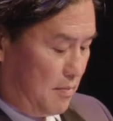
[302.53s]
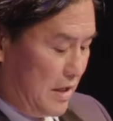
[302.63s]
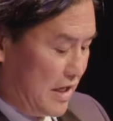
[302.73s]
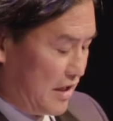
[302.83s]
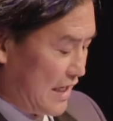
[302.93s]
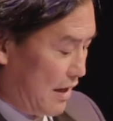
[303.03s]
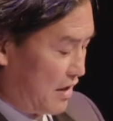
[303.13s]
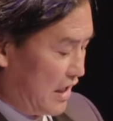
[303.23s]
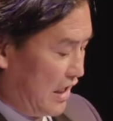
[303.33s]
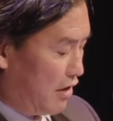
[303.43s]
because
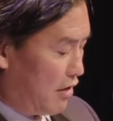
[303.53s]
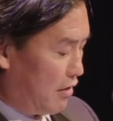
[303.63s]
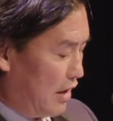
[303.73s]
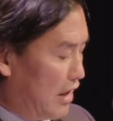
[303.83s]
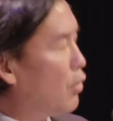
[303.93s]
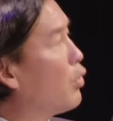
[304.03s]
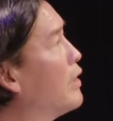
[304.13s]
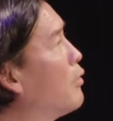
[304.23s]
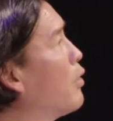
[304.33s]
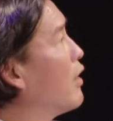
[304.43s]
out here in the
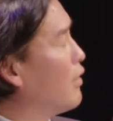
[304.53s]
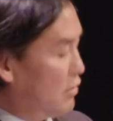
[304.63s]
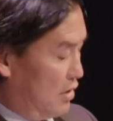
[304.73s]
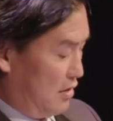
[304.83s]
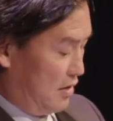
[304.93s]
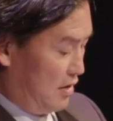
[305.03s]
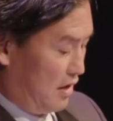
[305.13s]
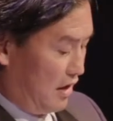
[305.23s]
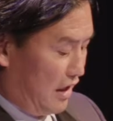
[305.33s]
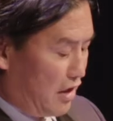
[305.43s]
real world,
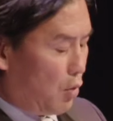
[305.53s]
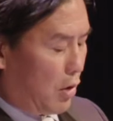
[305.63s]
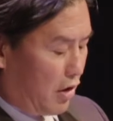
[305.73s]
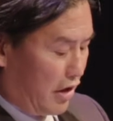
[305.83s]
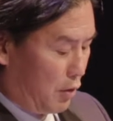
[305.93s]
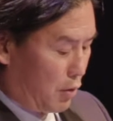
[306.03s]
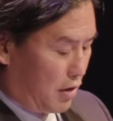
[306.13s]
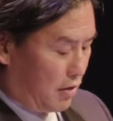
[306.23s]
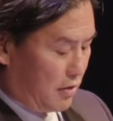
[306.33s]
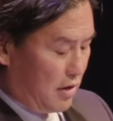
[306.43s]
in the working
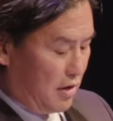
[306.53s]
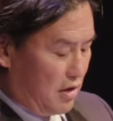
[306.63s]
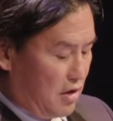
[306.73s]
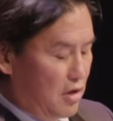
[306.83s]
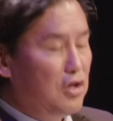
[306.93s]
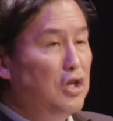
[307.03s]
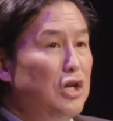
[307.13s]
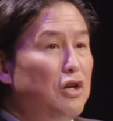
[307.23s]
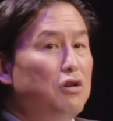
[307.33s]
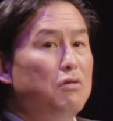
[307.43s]
world,
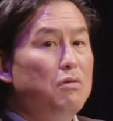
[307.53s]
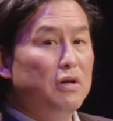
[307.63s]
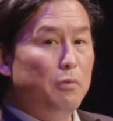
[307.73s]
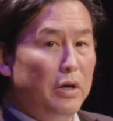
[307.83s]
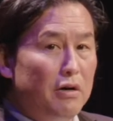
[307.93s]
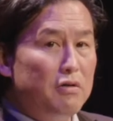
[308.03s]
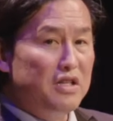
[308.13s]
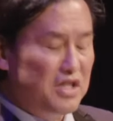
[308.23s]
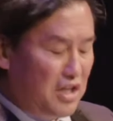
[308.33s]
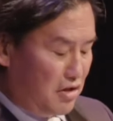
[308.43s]
you will
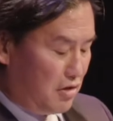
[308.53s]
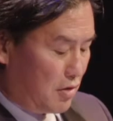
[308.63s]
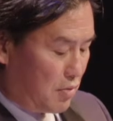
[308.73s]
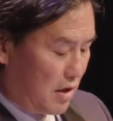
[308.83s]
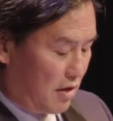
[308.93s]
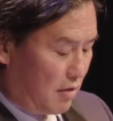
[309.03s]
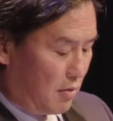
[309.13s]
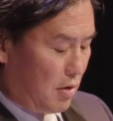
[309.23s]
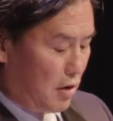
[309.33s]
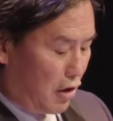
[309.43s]
continue to
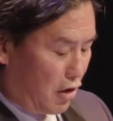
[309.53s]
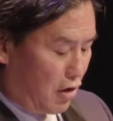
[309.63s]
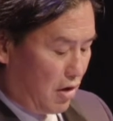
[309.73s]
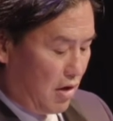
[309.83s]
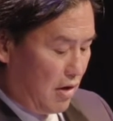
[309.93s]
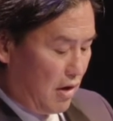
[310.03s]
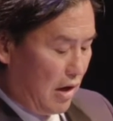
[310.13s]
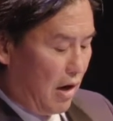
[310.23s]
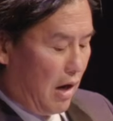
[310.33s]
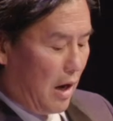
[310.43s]
grow, learn,
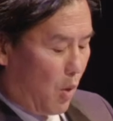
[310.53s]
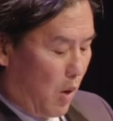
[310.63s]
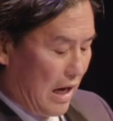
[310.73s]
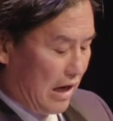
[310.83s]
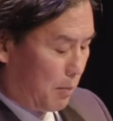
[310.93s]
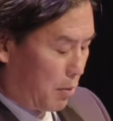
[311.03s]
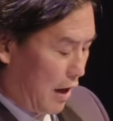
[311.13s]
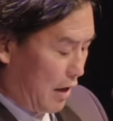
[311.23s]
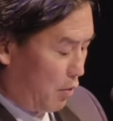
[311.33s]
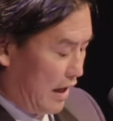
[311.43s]
acquire a
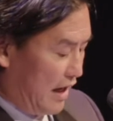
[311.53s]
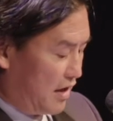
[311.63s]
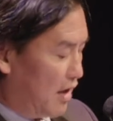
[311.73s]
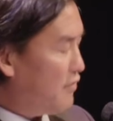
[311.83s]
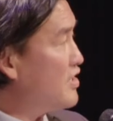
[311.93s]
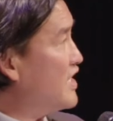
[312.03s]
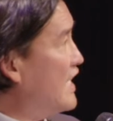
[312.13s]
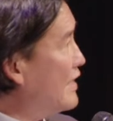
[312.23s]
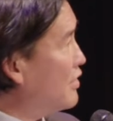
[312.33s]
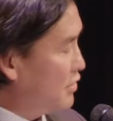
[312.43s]
broad range of
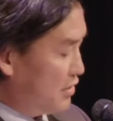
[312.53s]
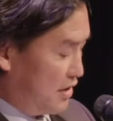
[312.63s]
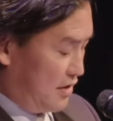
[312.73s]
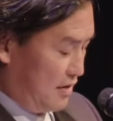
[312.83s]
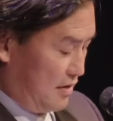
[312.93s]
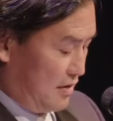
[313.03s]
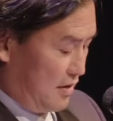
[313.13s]
skills,